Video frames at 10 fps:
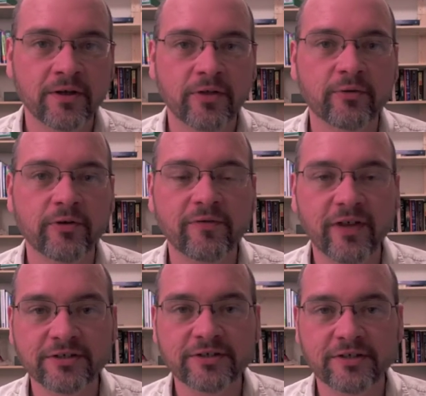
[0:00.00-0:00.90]
The
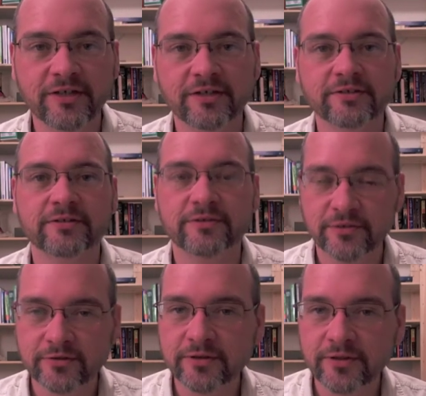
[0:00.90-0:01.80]
reflection text is a
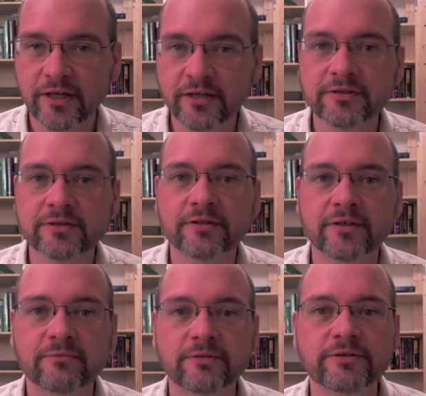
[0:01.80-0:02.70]
short text
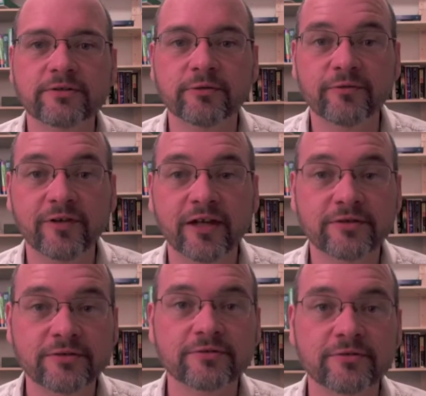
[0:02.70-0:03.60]
in which you
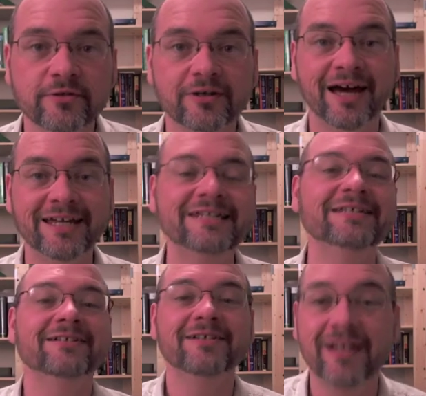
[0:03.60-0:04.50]
reflect to your
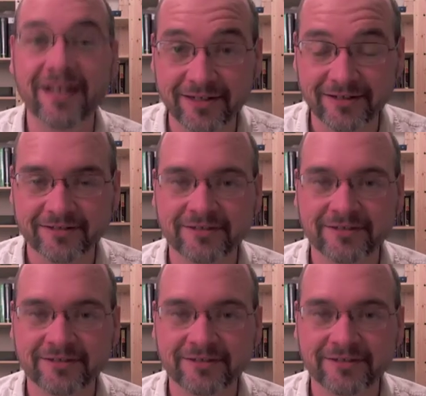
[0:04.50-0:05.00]
ideal client.